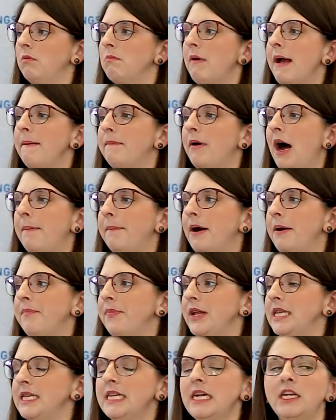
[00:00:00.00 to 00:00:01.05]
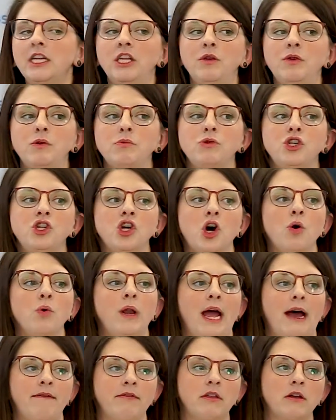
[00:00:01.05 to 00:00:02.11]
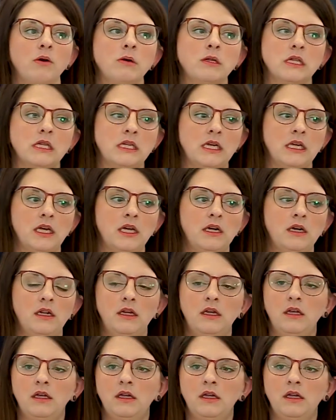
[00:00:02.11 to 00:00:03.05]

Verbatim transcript: might pop up that's telling you you don't have the golden ticket?